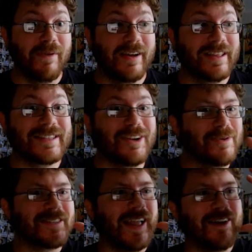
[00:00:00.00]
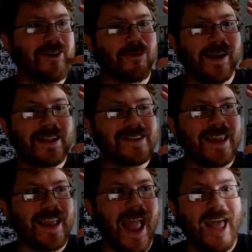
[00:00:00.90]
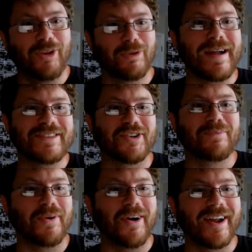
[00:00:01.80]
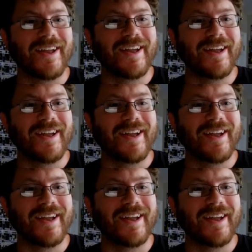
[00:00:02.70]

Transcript: It's almost like it's like a Hellraiser book